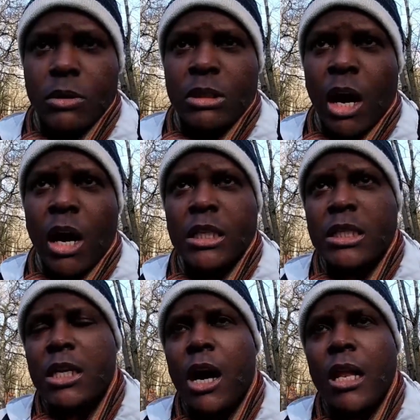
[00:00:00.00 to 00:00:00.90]

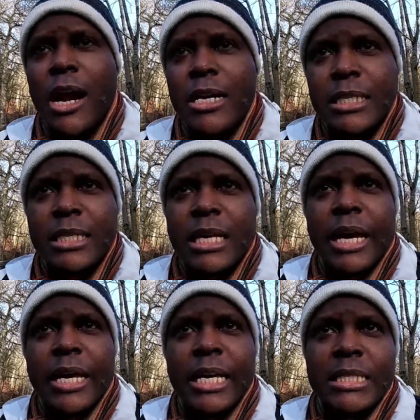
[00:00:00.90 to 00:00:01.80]
dancehall or ska
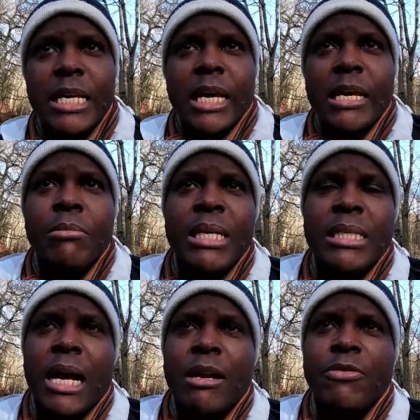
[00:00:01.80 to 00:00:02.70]
is, it
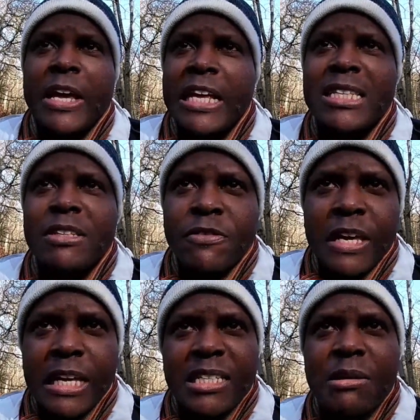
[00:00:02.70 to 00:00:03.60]
means that
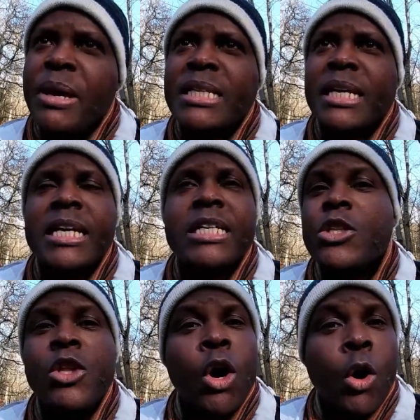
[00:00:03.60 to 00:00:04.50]
Vétémete is.
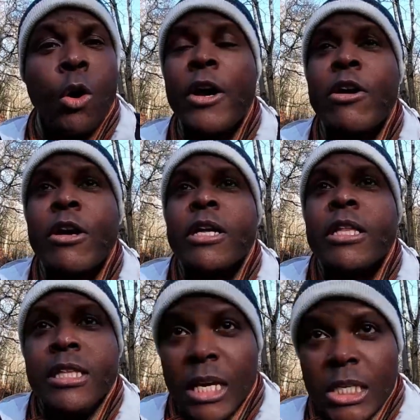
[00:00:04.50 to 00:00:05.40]
No,
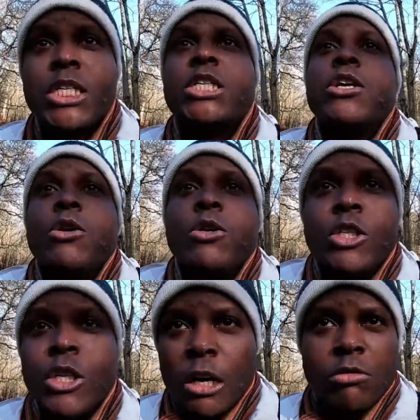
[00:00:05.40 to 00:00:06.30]
this
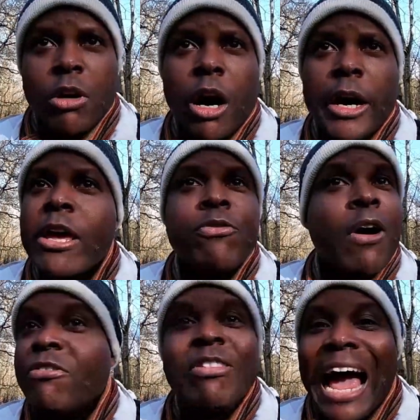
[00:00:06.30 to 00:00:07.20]
genre
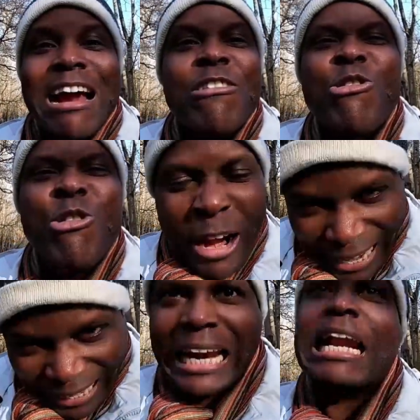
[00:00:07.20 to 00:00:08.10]
evolved
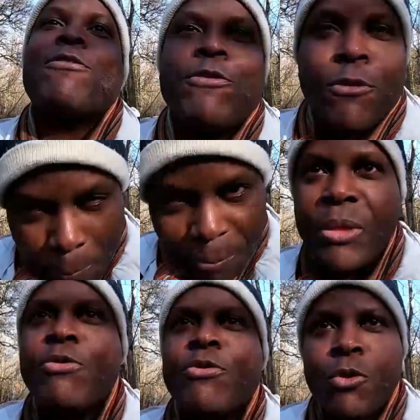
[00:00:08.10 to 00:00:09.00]
directly from
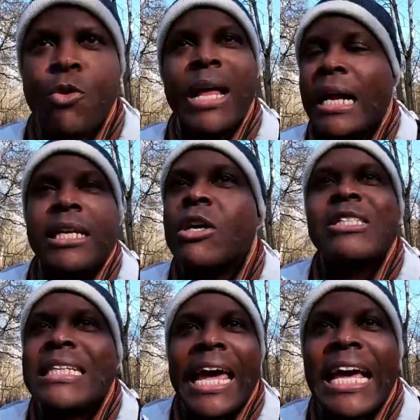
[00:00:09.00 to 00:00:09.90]
the food that
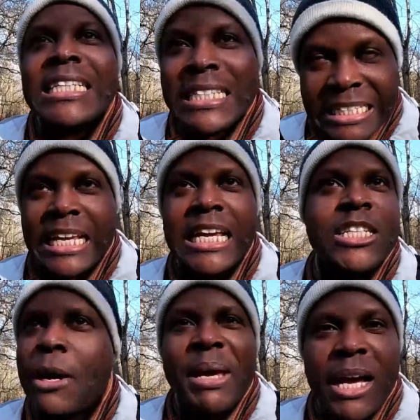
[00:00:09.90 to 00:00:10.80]
doesn't exist in
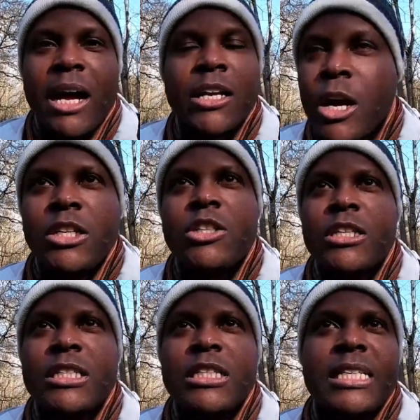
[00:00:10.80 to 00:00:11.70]
Jamaican
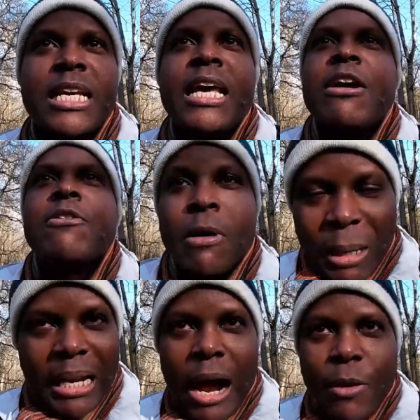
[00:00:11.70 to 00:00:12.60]
consciousness,
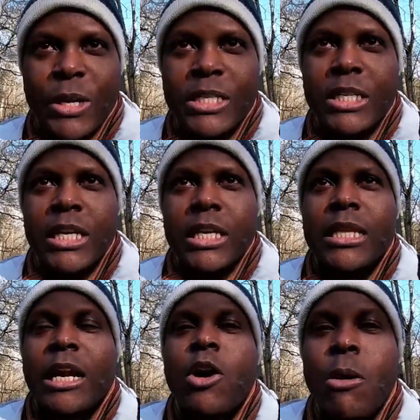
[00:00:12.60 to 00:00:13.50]
from a language
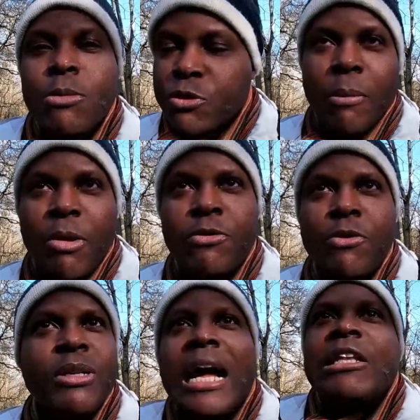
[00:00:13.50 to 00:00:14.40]
that comes from the
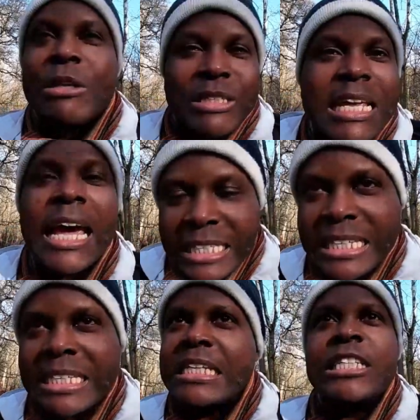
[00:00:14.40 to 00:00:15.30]
food that doesn't
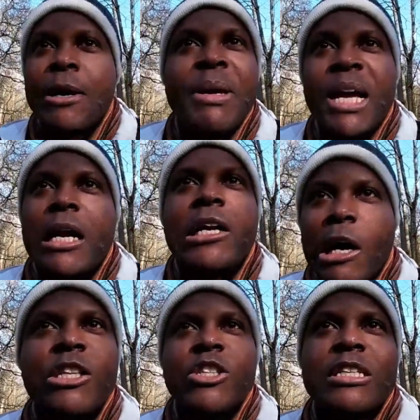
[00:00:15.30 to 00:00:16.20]
exist in Jamaican
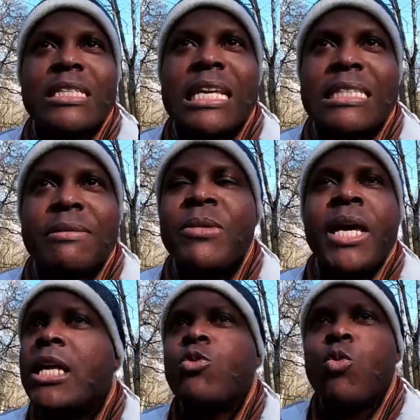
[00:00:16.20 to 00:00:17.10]
consciousness.
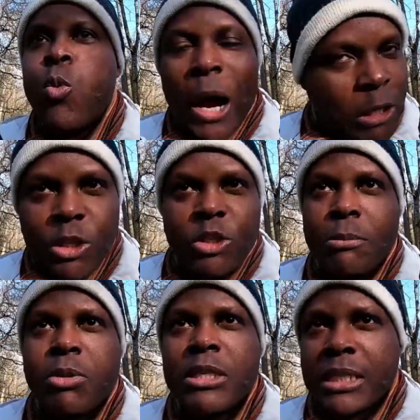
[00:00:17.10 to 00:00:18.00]
It's
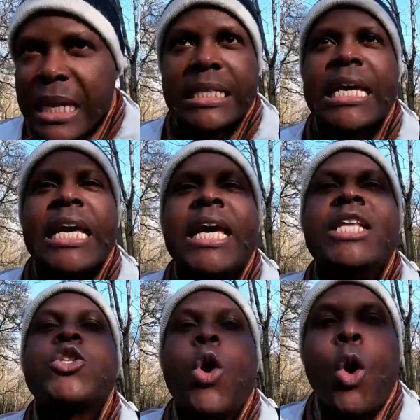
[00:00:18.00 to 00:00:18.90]
100%
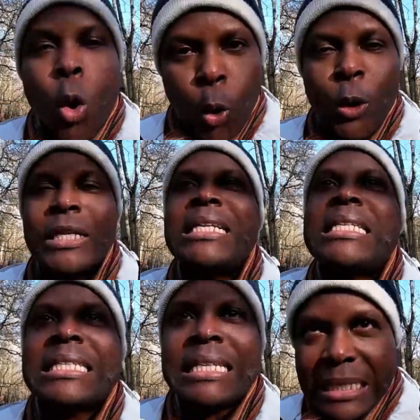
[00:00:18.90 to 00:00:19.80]
its own
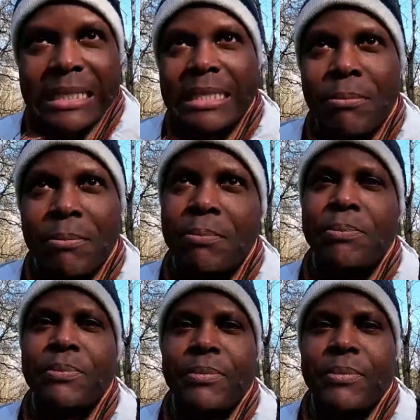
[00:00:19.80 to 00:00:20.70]
system.
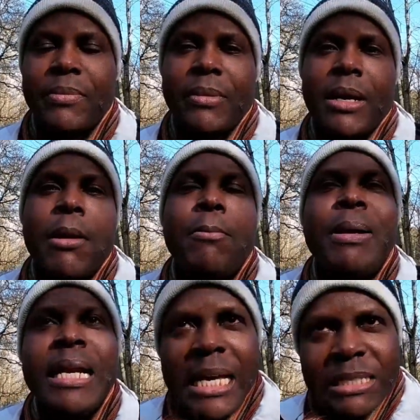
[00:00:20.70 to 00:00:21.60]

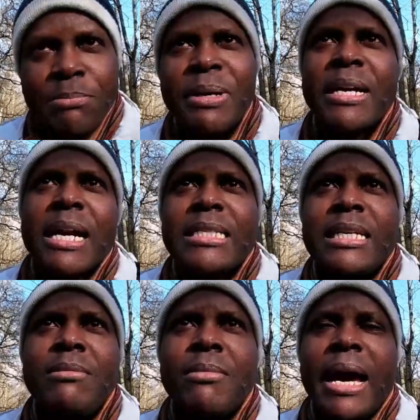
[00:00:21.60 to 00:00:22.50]
Please bear that
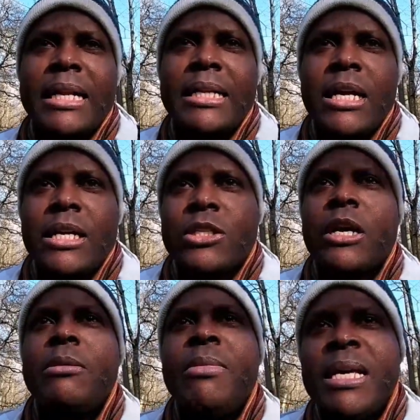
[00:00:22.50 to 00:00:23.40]
in mind.
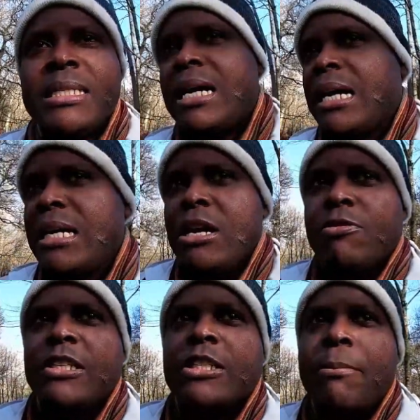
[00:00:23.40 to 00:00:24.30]
So it means that
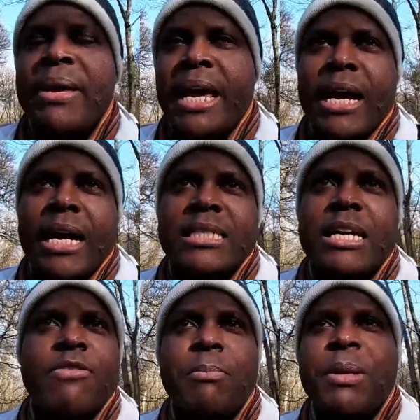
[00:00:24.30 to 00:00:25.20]
for Jamaicans
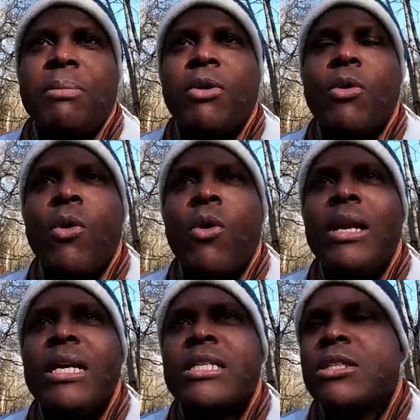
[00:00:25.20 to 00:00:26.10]
and for people who
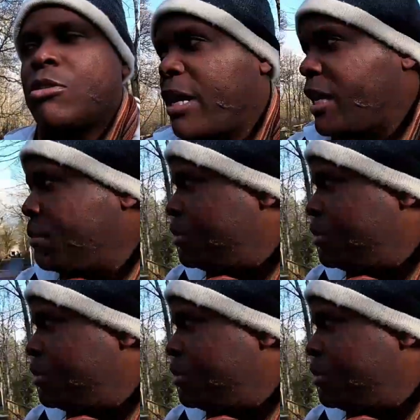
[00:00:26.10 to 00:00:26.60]
listen to reggae